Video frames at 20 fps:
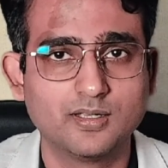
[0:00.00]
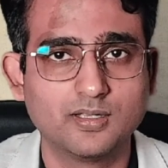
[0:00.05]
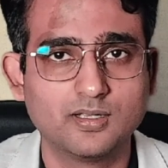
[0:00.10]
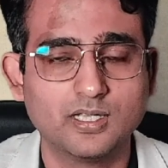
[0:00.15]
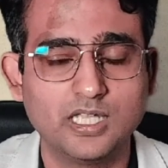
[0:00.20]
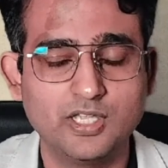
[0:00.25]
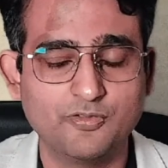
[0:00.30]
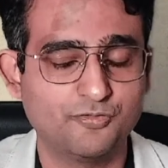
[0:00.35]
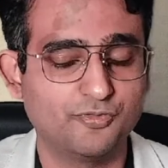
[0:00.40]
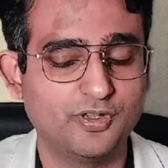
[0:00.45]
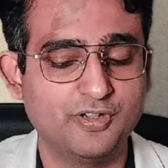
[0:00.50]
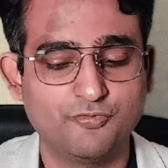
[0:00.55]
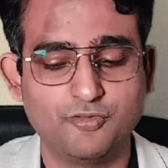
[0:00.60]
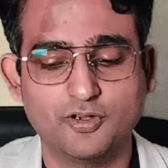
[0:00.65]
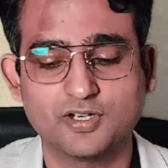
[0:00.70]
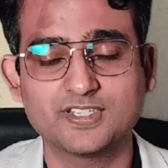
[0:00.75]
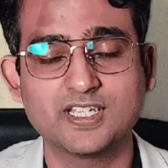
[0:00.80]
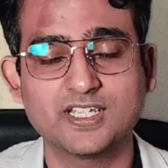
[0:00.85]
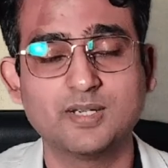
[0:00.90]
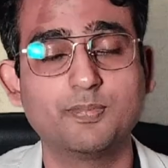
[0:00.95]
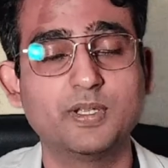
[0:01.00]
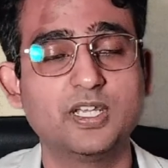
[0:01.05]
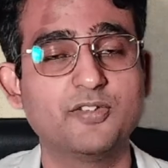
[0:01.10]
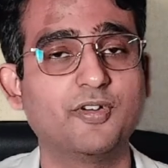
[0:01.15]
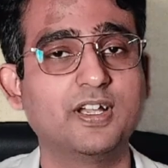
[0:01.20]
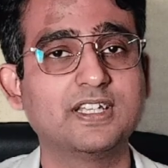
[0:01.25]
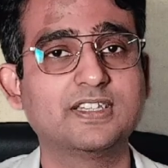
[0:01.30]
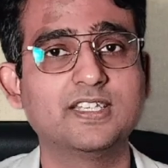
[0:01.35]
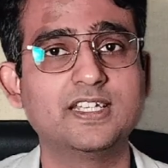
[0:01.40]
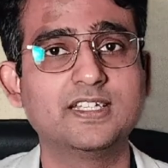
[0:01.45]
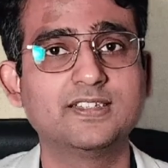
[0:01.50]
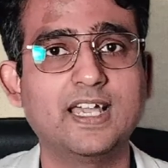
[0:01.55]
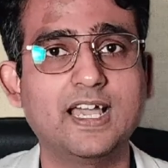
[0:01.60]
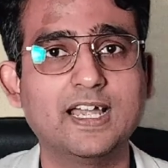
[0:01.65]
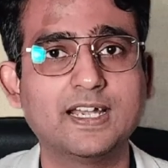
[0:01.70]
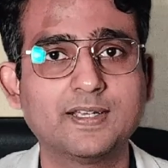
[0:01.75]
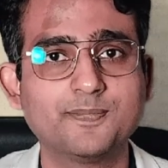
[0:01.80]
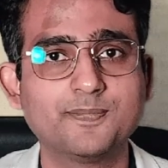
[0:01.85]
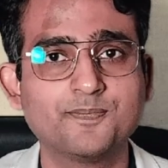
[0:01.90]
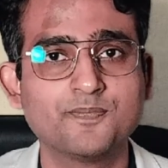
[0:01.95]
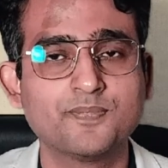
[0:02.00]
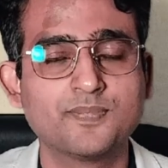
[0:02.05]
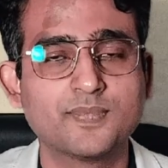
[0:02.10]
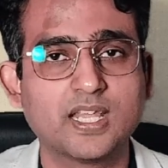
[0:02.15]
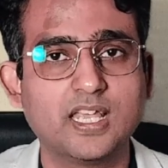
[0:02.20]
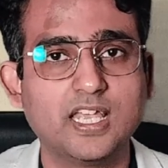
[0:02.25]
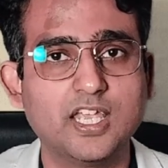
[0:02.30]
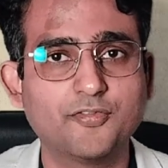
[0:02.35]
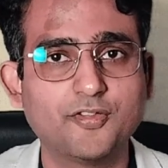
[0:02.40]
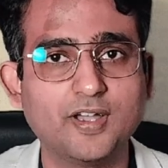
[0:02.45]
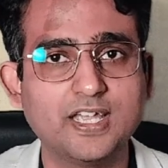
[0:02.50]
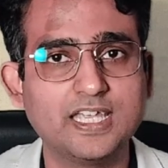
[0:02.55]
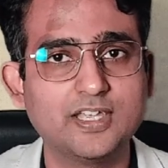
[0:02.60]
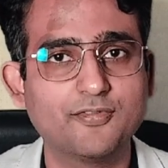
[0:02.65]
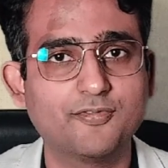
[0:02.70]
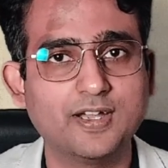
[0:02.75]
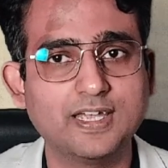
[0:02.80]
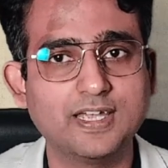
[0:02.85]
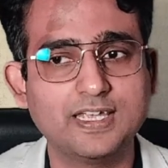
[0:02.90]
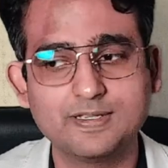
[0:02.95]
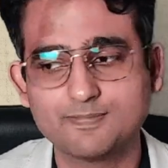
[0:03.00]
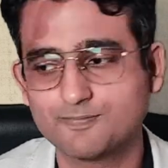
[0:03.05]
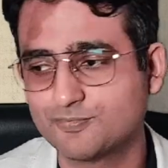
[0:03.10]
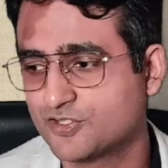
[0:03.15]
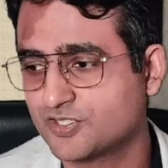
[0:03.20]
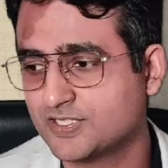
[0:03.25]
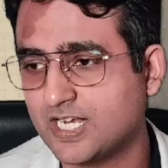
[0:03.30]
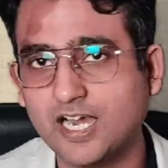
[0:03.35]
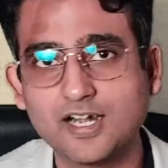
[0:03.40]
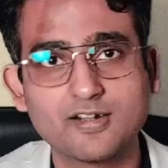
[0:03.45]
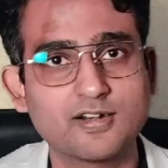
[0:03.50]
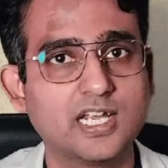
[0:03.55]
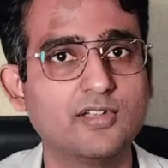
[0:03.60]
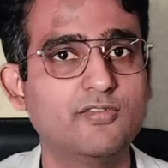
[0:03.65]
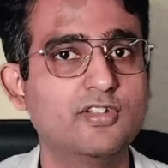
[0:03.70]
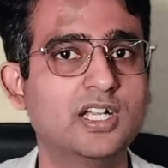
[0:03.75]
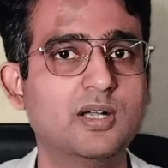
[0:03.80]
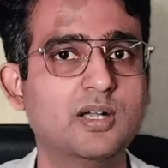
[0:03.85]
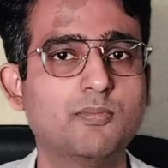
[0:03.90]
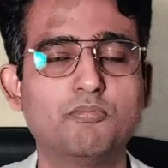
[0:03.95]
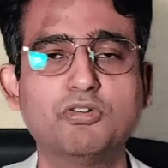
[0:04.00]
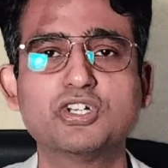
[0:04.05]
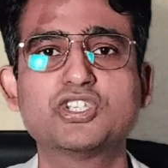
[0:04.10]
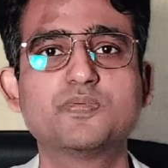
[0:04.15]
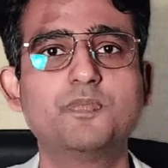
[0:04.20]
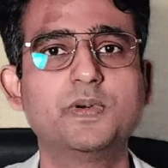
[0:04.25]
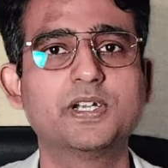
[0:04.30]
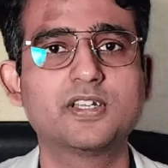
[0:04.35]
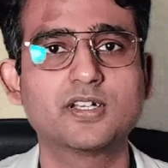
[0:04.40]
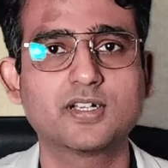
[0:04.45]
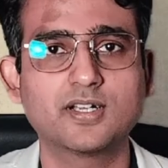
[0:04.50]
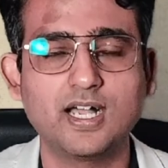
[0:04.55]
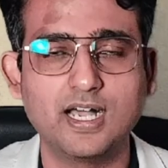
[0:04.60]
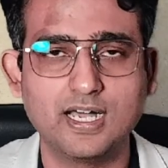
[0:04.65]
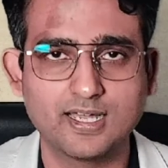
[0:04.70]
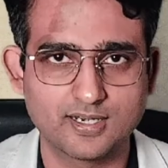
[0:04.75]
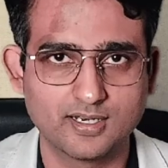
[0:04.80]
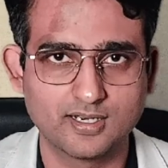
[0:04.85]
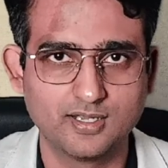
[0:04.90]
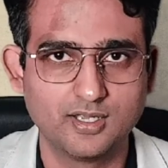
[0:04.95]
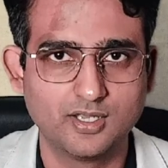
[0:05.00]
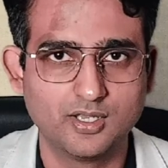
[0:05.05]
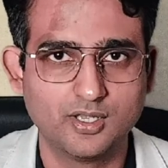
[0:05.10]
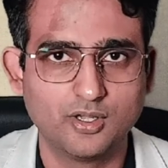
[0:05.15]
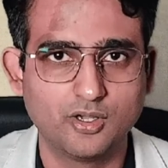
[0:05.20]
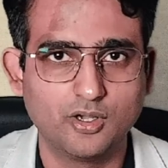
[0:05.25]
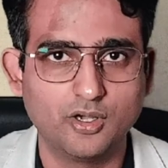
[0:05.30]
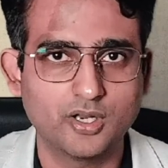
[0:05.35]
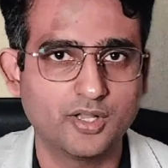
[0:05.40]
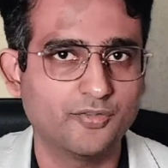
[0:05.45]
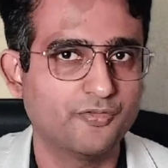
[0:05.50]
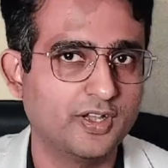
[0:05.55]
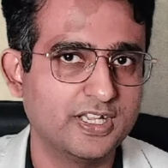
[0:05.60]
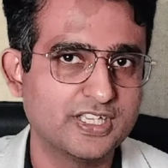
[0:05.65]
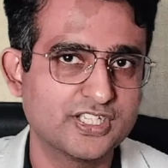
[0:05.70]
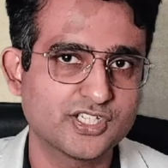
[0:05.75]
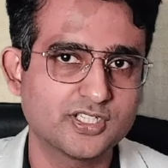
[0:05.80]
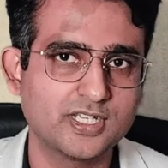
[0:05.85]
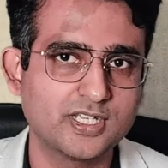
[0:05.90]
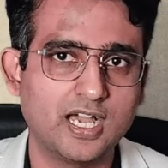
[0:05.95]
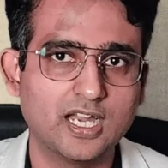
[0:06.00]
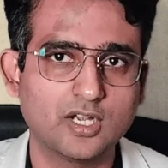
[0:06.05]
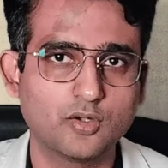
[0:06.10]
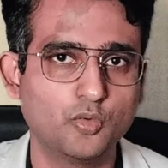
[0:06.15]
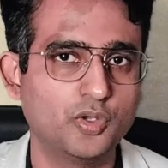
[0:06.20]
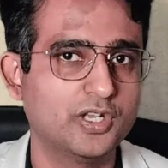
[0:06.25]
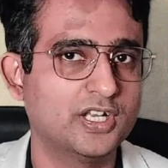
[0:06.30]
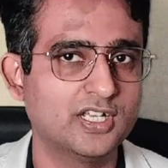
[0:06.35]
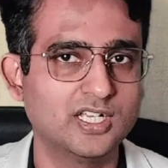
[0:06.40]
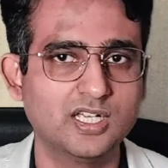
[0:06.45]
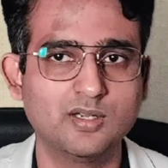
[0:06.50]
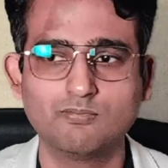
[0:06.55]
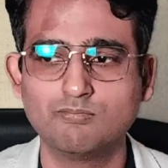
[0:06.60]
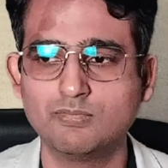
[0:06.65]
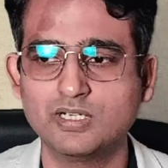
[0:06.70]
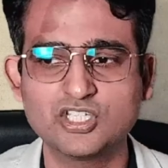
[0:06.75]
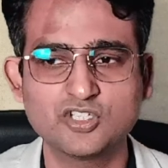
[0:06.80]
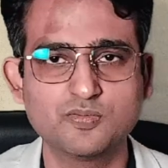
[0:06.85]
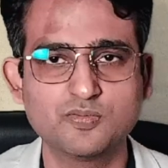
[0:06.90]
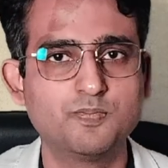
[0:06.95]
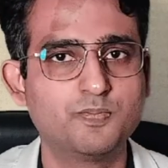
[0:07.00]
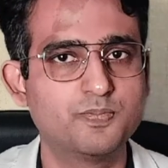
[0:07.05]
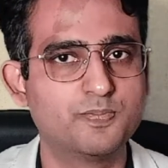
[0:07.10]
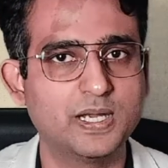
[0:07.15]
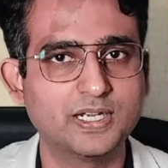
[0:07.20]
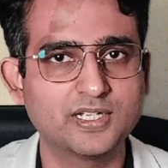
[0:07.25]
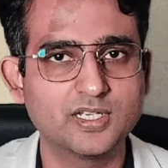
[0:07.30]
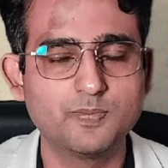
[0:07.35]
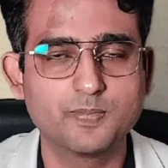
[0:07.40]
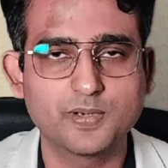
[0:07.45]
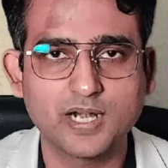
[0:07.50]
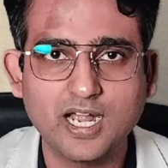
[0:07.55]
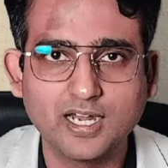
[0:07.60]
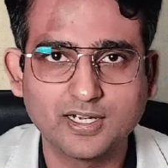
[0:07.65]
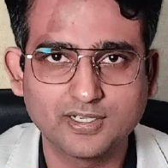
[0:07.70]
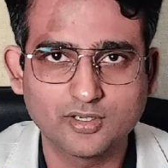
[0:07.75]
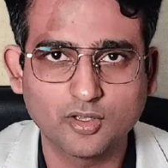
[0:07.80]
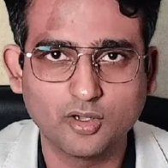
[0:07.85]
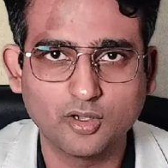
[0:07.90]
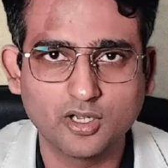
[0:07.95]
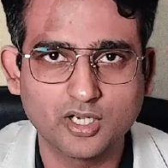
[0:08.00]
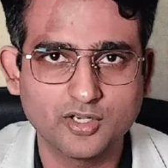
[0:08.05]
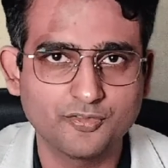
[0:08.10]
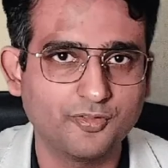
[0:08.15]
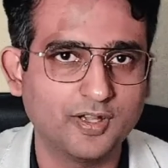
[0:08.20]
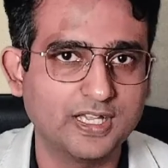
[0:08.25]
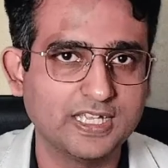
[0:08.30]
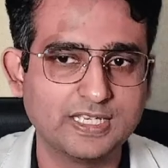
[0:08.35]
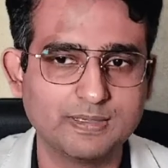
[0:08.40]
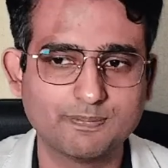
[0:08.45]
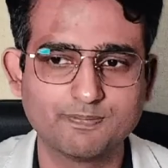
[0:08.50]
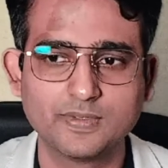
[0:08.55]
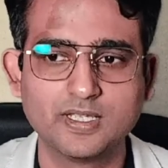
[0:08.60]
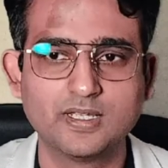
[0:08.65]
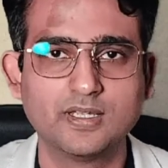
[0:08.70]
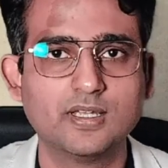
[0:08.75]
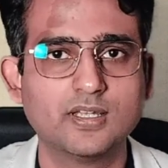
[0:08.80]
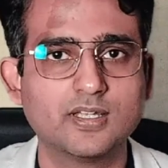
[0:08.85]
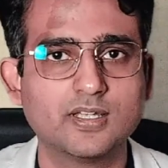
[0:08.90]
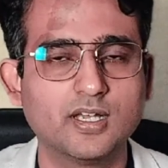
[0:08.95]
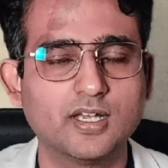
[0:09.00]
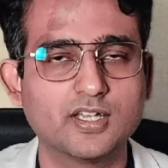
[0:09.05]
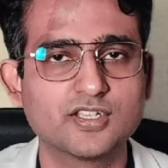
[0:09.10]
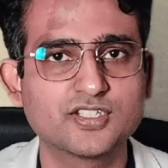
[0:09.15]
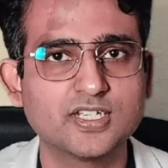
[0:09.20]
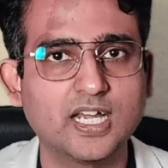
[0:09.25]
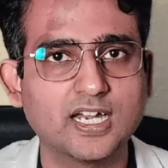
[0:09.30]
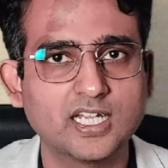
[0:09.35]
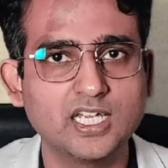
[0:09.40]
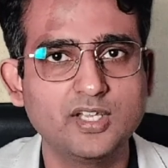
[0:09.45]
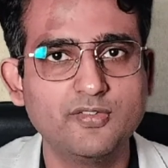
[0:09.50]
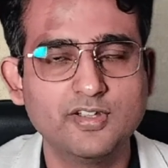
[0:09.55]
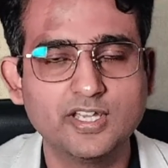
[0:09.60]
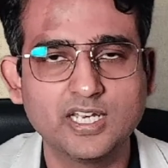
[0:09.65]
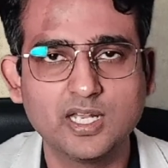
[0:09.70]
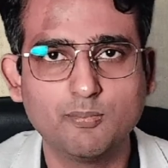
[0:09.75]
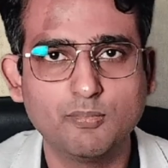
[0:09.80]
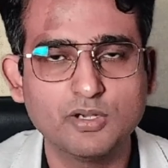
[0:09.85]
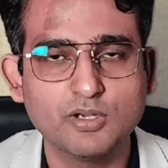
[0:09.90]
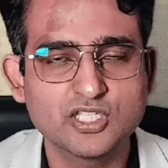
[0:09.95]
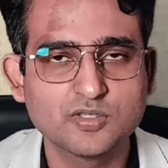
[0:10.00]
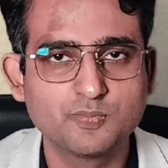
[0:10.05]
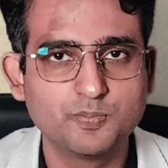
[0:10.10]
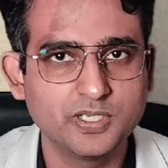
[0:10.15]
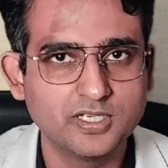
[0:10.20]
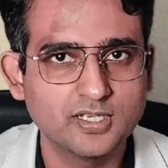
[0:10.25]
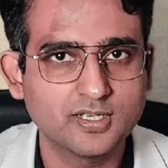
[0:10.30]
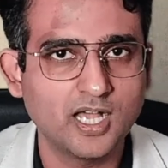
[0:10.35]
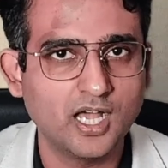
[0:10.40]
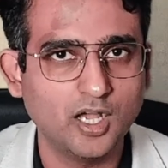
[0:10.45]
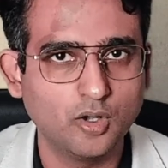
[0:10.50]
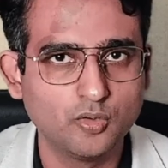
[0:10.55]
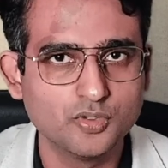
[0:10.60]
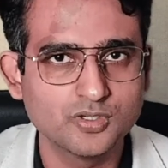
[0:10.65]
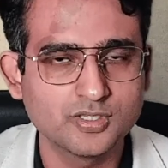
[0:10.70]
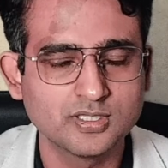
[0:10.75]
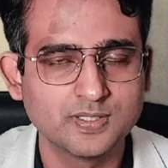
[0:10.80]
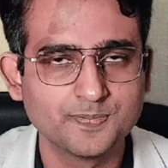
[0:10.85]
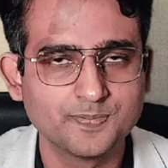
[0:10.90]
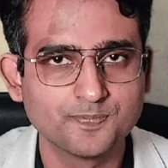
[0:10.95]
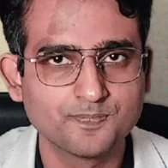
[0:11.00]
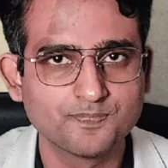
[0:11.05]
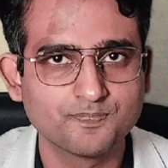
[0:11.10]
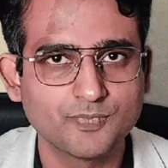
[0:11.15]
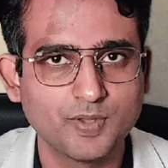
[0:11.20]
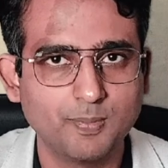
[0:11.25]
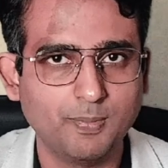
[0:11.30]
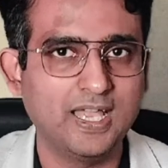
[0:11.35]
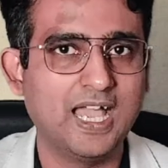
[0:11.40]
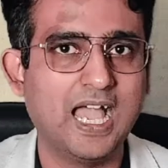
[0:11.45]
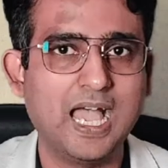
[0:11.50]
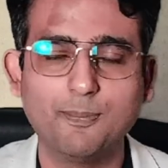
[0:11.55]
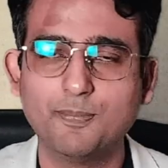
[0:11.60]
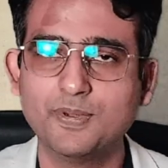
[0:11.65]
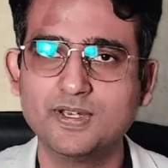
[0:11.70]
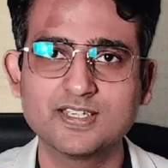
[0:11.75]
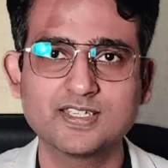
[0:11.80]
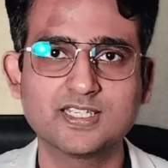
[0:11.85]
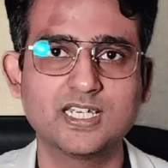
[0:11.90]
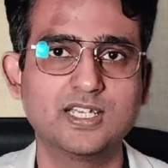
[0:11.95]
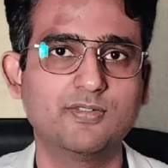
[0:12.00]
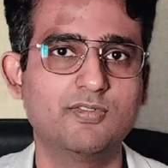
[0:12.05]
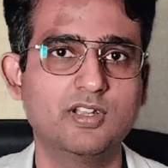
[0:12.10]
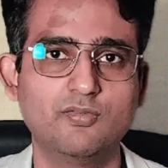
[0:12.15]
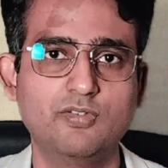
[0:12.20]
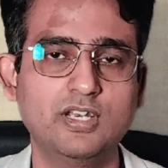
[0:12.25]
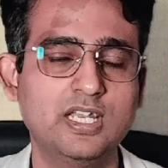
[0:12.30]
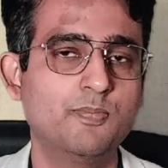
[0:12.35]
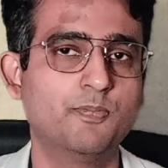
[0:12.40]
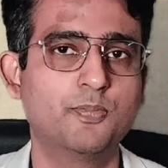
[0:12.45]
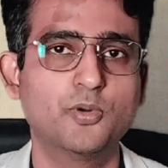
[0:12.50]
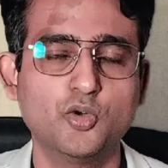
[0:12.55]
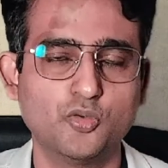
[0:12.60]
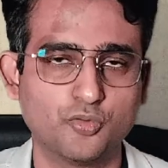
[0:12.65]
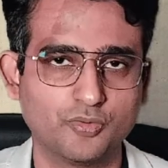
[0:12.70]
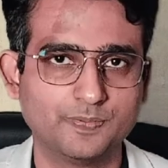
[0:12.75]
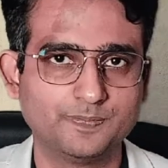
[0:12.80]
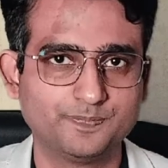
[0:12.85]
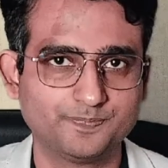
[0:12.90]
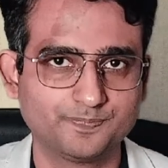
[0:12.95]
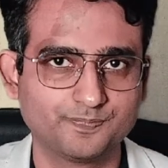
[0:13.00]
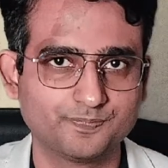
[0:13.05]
if for example, if I think that if I start driving a much better car, or if I start wearing a much better brand, or if I start living in a much bigger house, my happiness level will improve.